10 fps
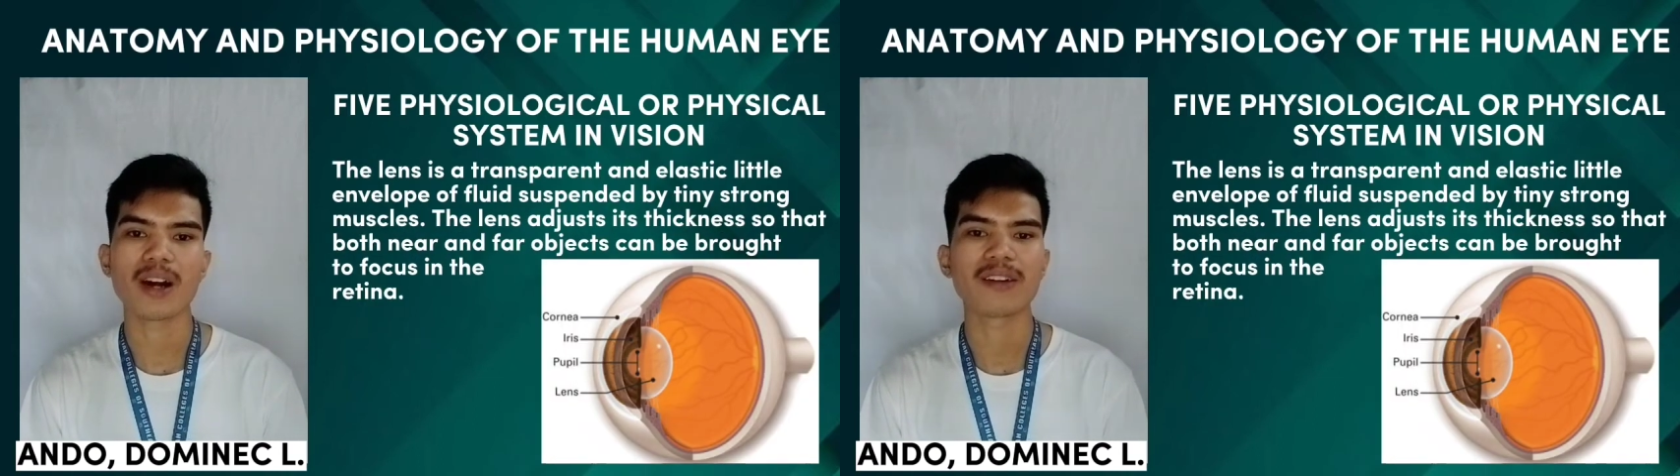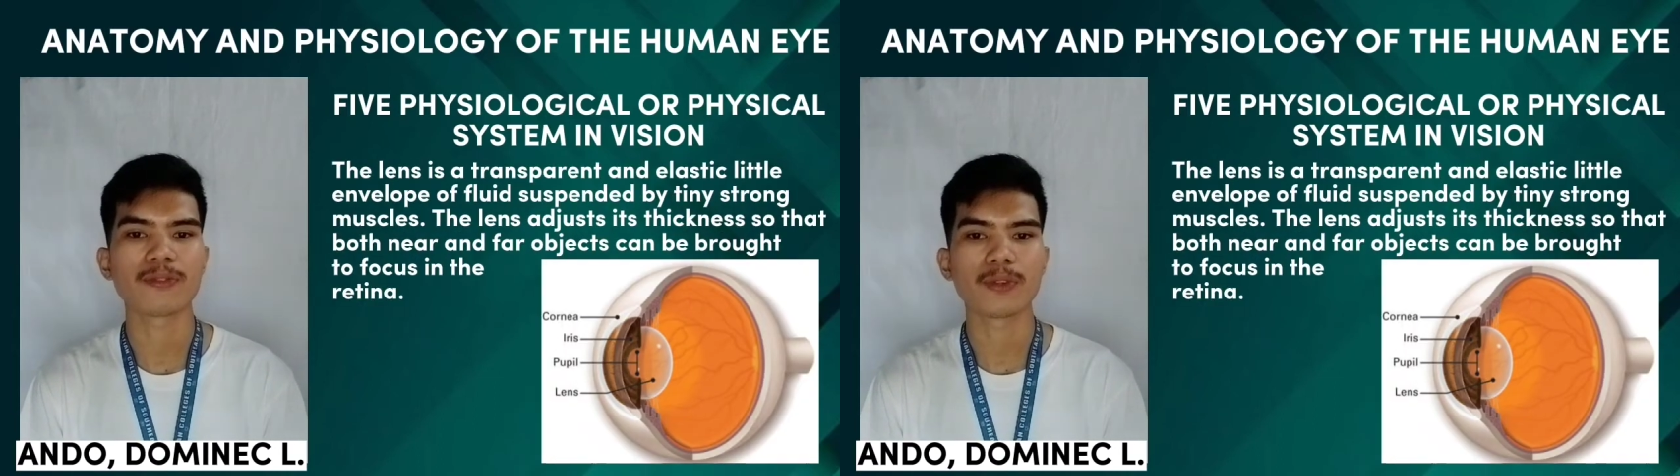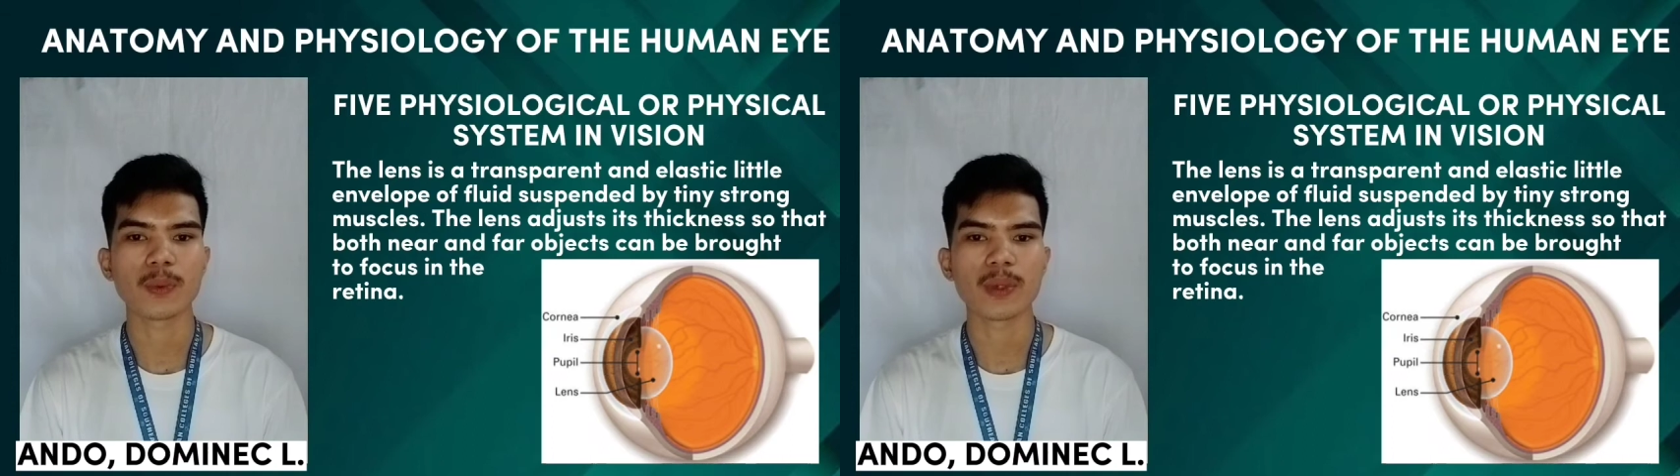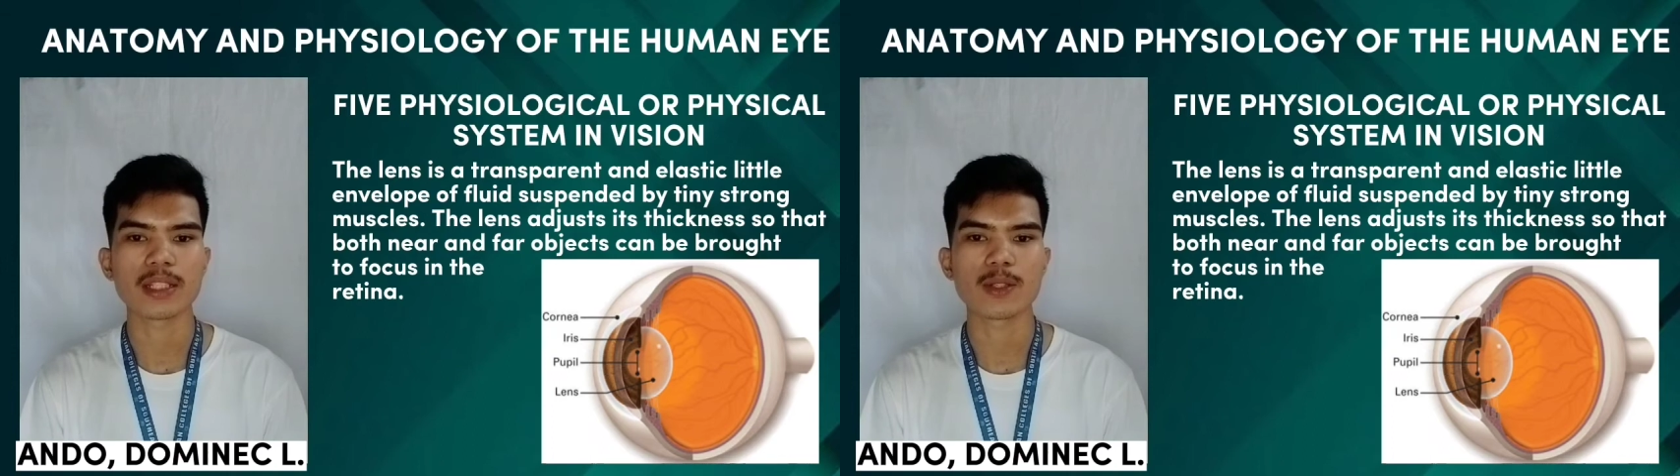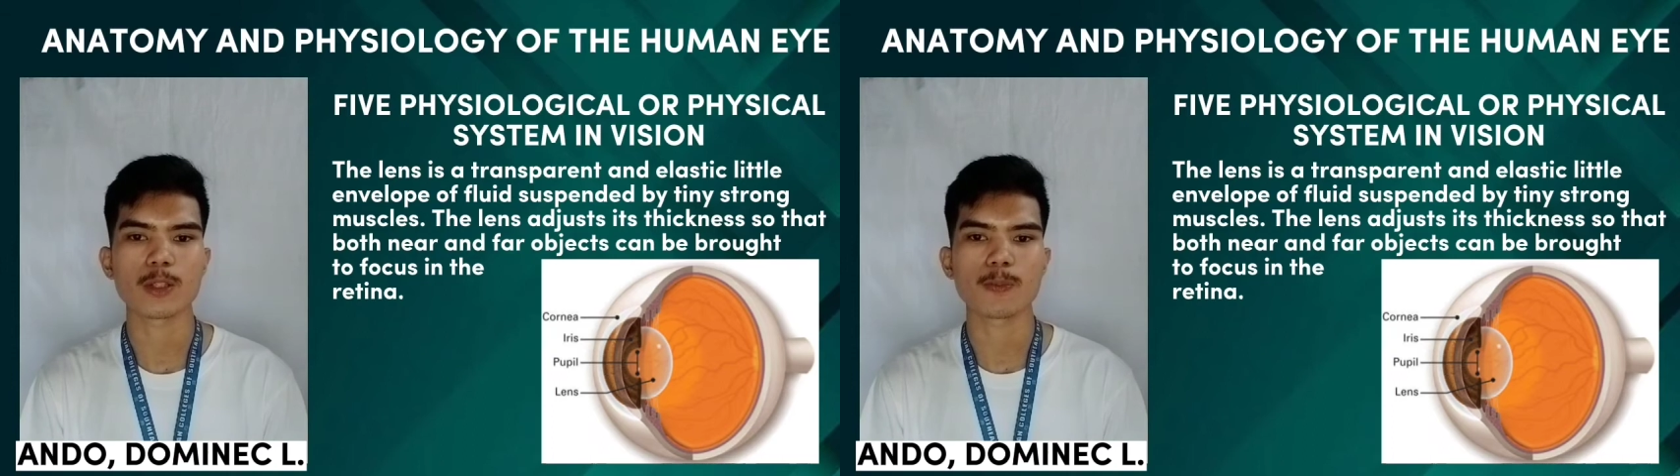of fluid
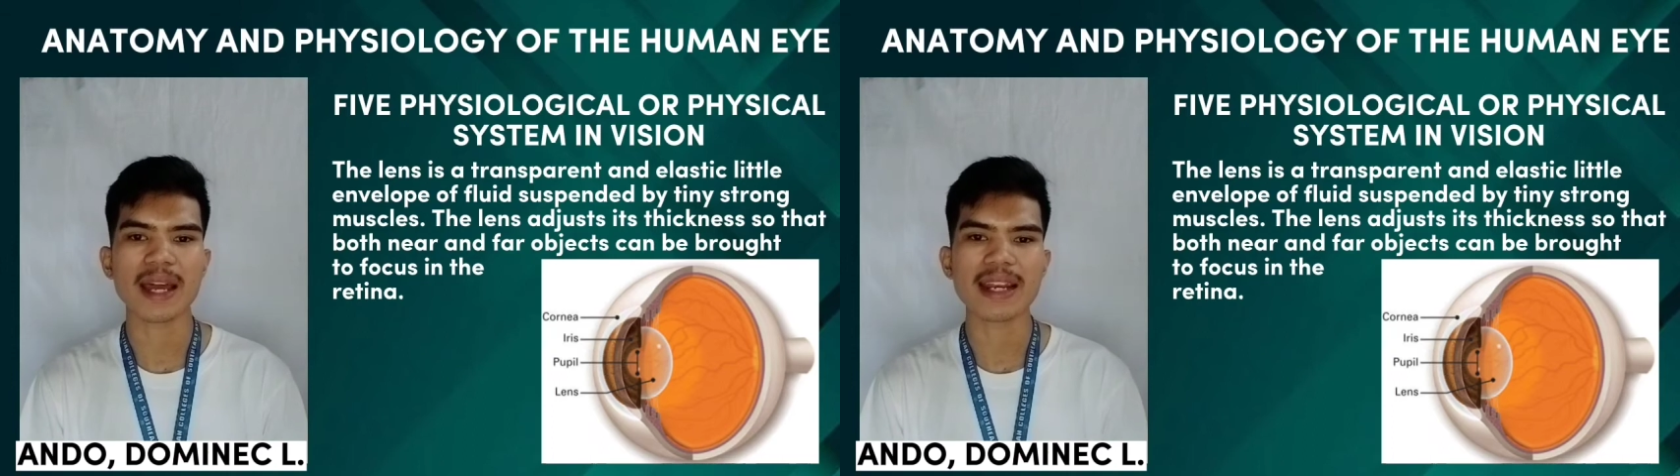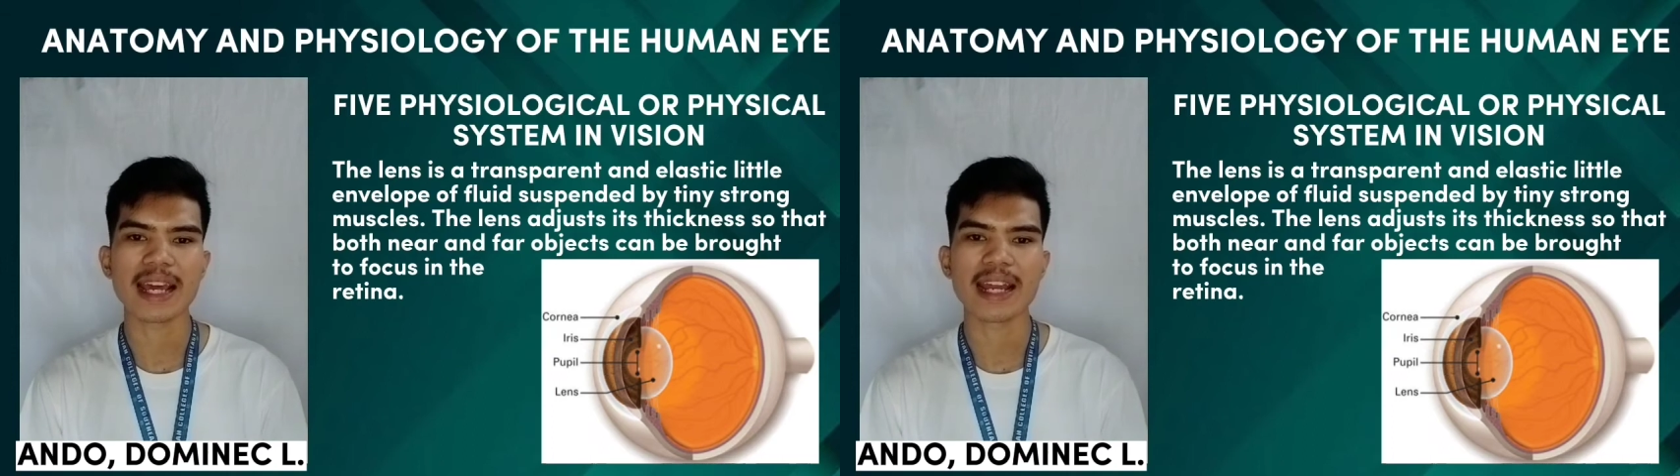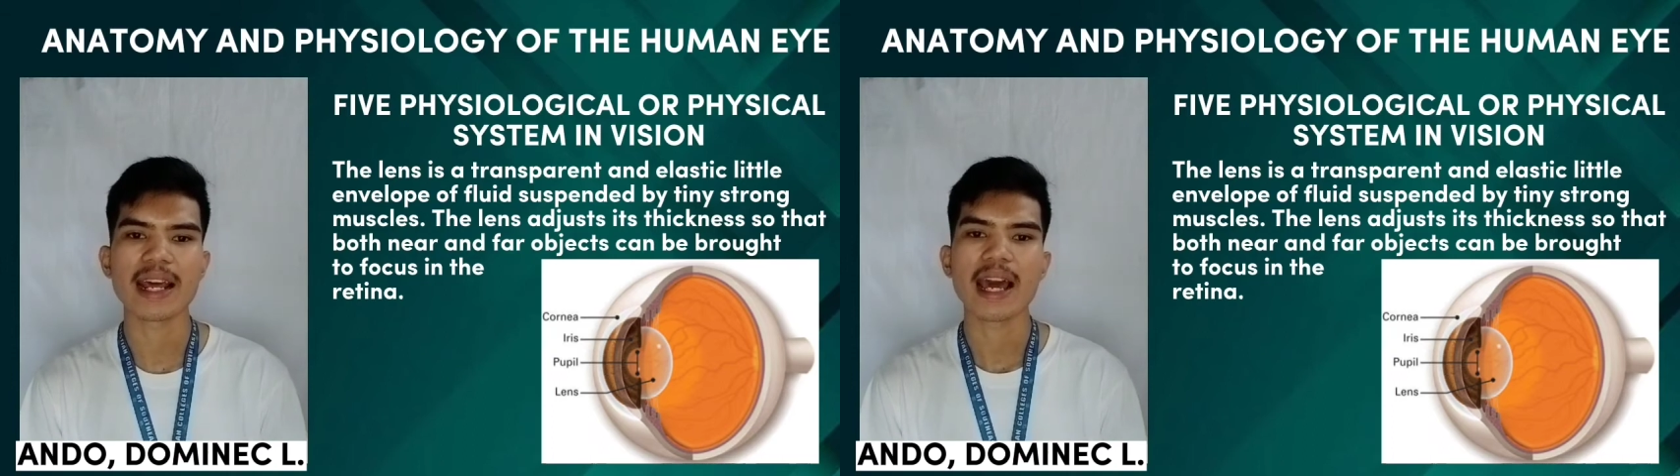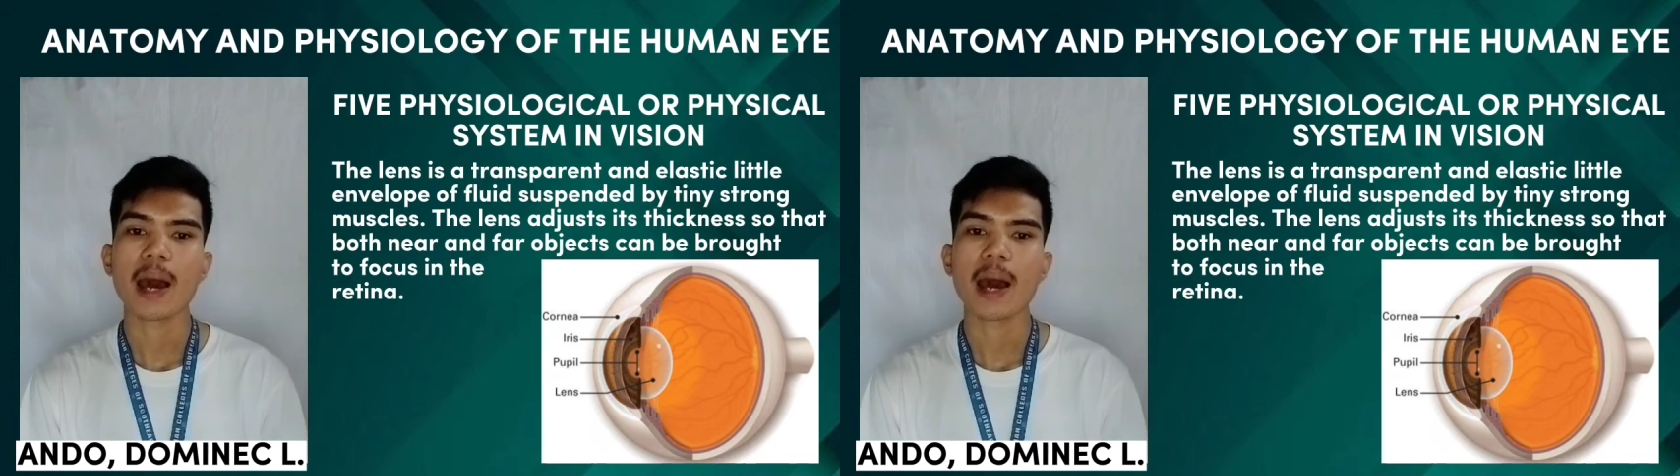suspended